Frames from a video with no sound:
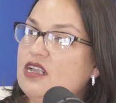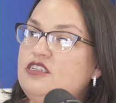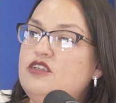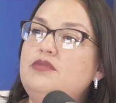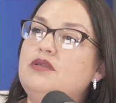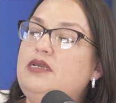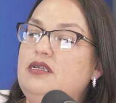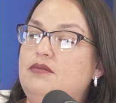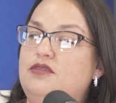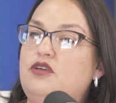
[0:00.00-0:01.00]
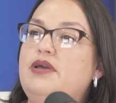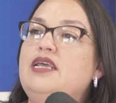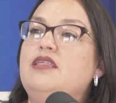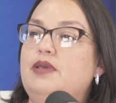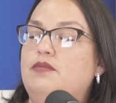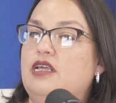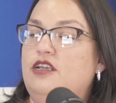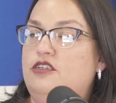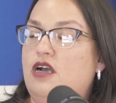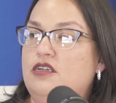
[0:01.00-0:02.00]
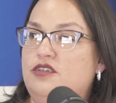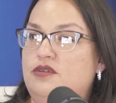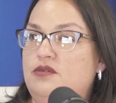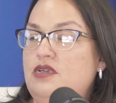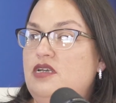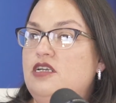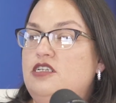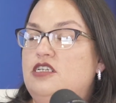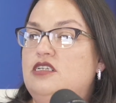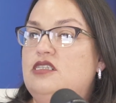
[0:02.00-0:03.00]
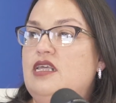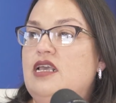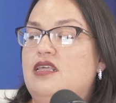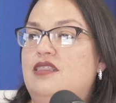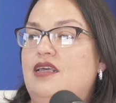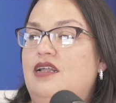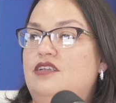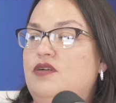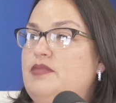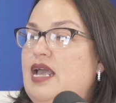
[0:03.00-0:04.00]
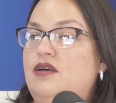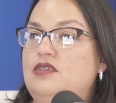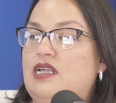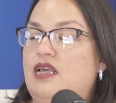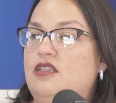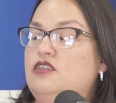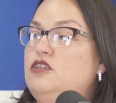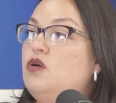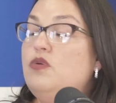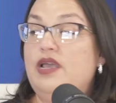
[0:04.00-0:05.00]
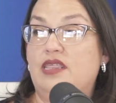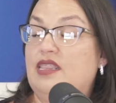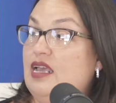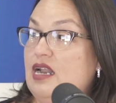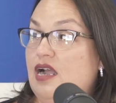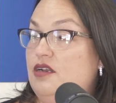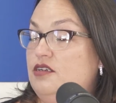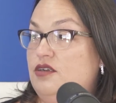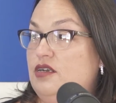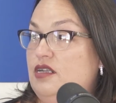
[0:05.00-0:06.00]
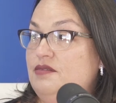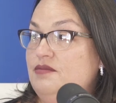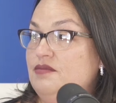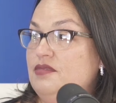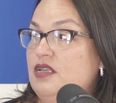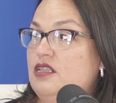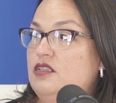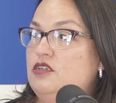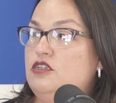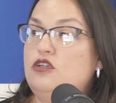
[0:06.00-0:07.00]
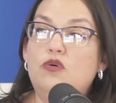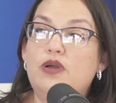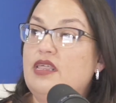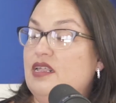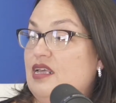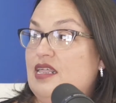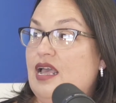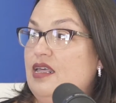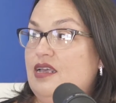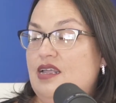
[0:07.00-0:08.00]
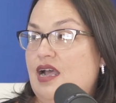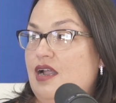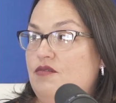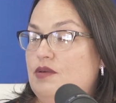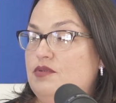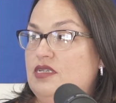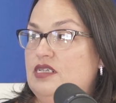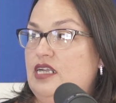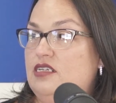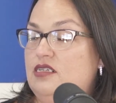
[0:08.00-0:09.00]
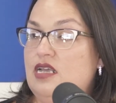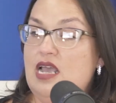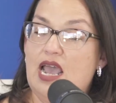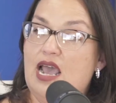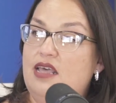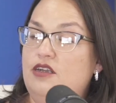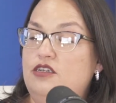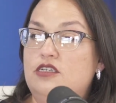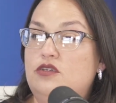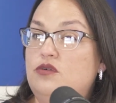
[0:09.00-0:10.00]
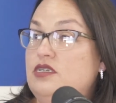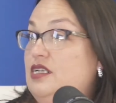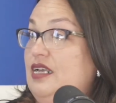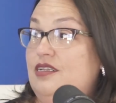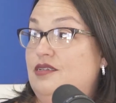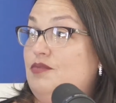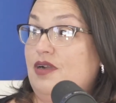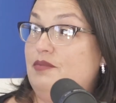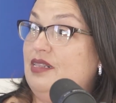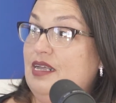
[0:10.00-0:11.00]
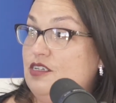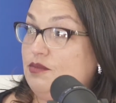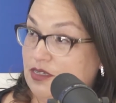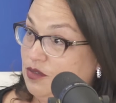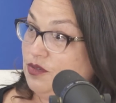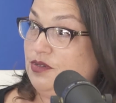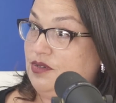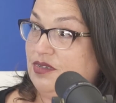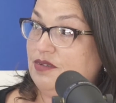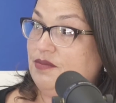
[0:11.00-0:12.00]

So many of the people that you talk to just think that from the outset, there's no way that they can hire an attorney, that there's no way that they can hire representation, and they're just going to get, pardon my language, but screwed.